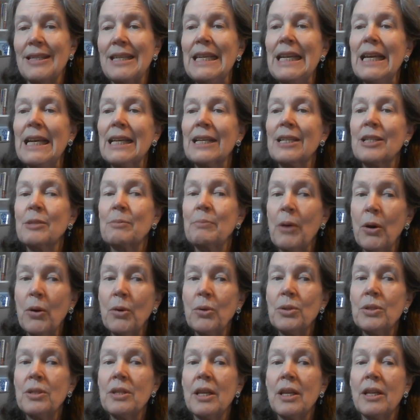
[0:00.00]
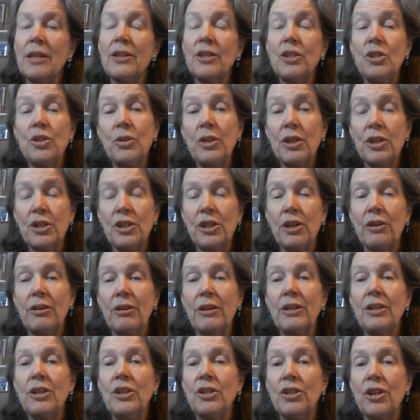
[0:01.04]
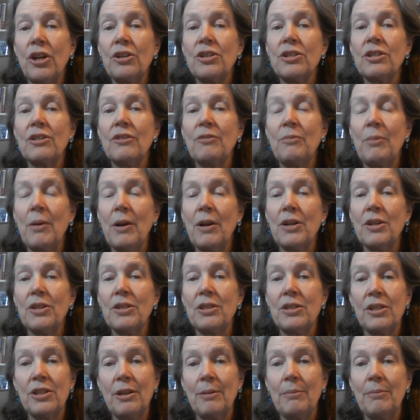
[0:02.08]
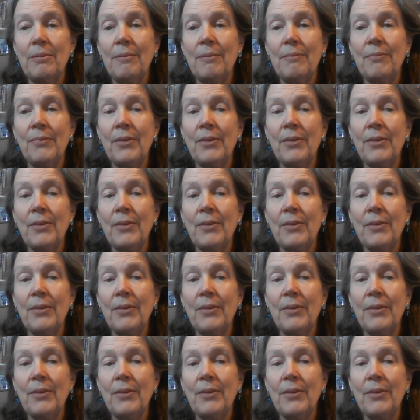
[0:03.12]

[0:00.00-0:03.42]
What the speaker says: he exposed the judiciary to charges of partisanship.